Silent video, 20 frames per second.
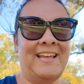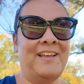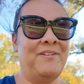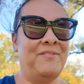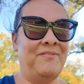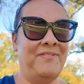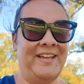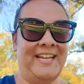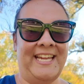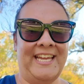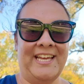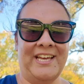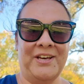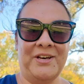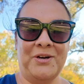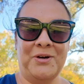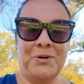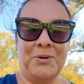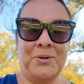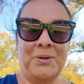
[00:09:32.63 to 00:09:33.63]

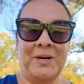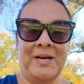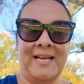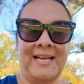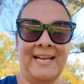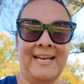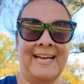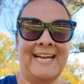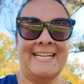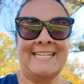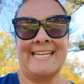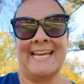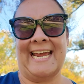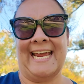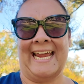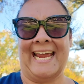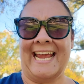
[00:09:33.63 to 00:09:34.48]
video a day.